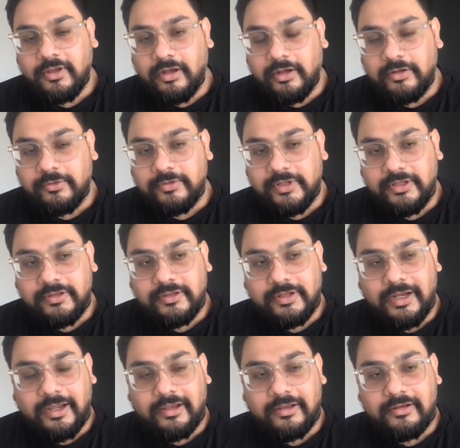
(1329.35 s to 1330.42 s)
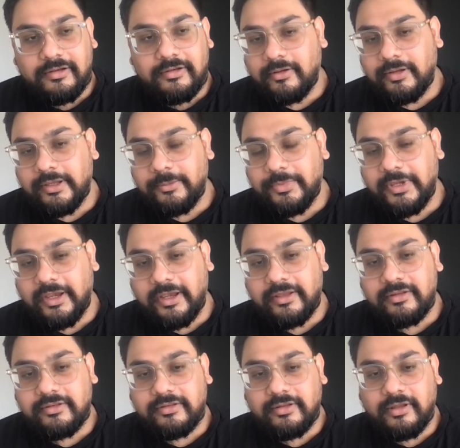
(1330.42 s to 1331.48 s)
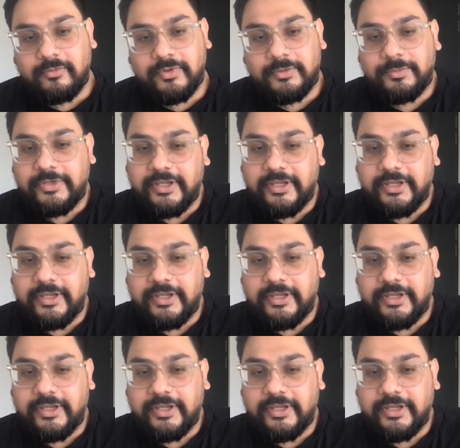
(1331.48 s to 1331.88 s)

using Seracle's APIs with